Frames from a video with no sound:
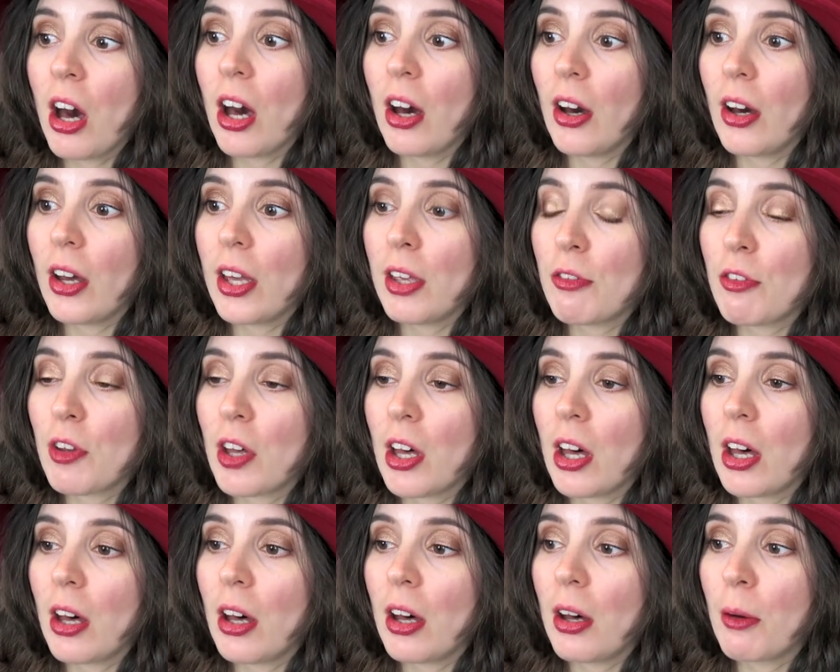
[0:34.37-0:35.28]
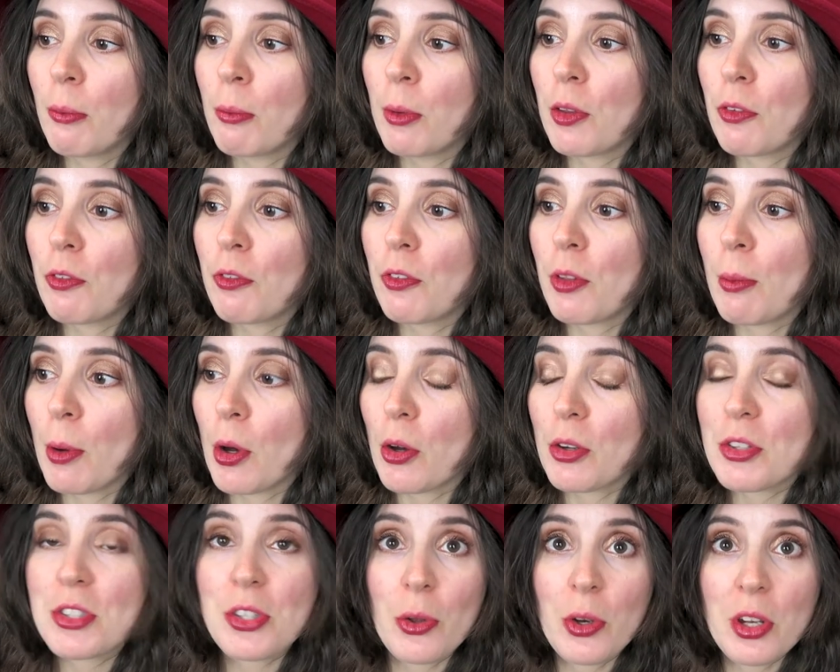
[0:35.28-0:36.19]
either with the
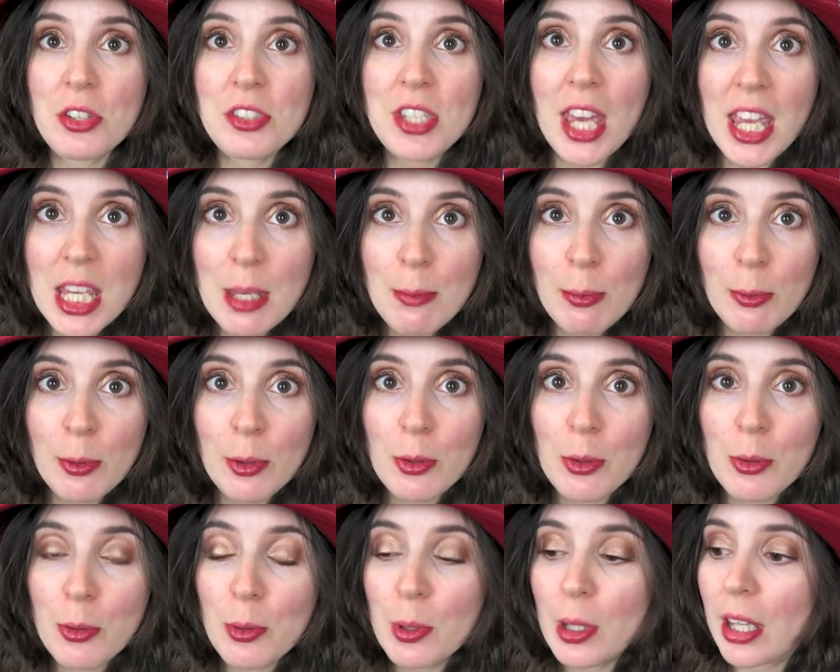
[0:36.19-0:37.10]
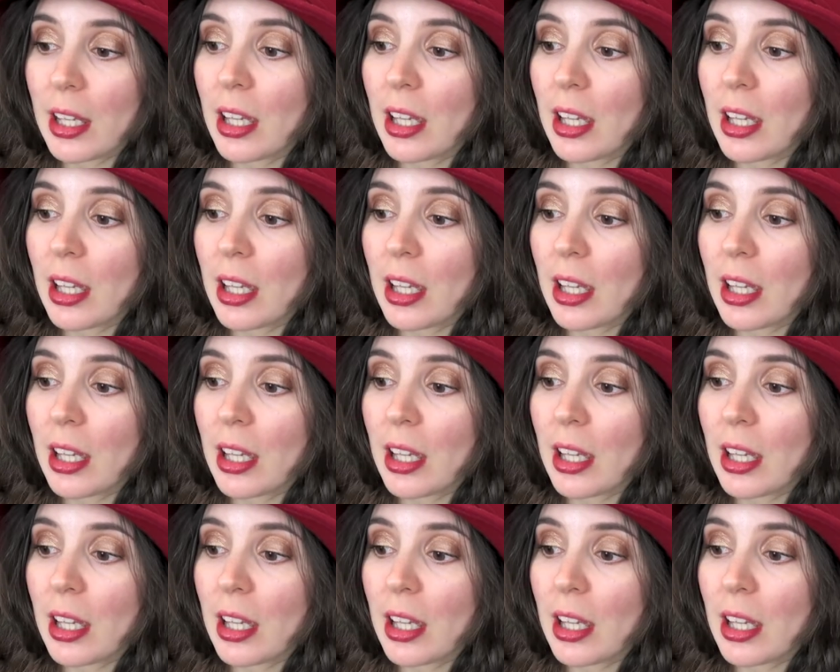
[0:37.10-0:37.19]
box on a table,